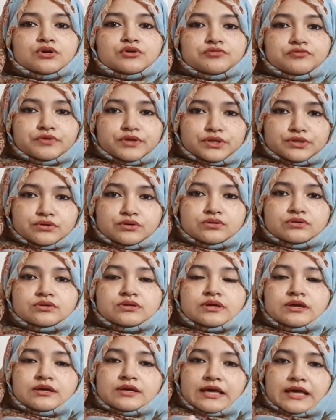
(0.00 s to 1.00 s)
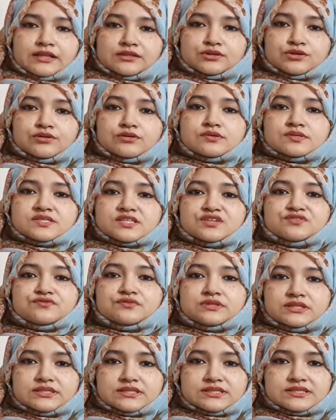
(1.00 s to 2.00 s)
We know alcohols are
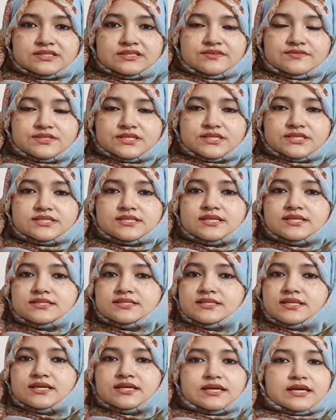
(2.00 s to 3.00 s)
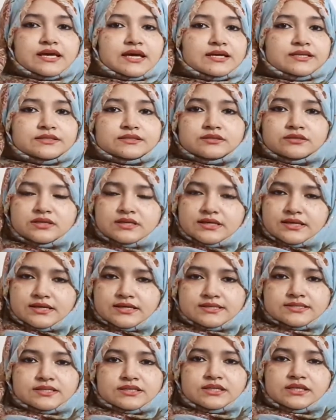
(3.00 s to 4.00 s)
volatile substances. They can
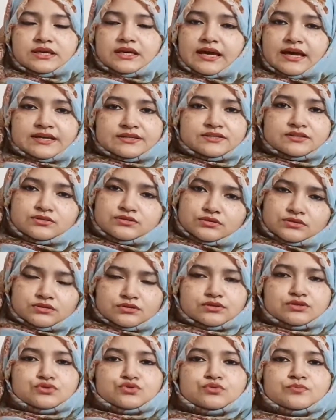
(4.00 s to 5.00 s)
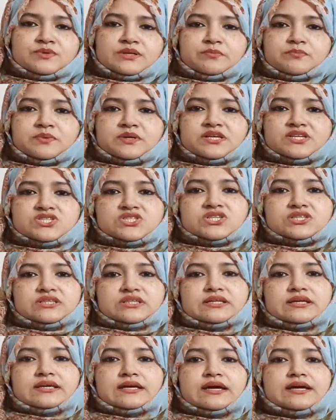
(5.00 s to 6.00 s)
easily, at room temperature,
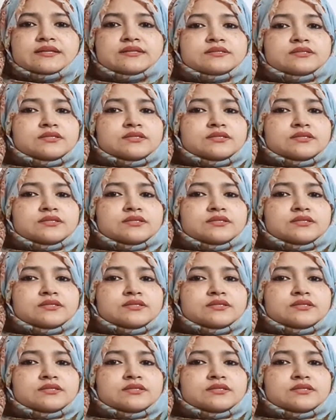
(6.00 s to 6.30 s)
they can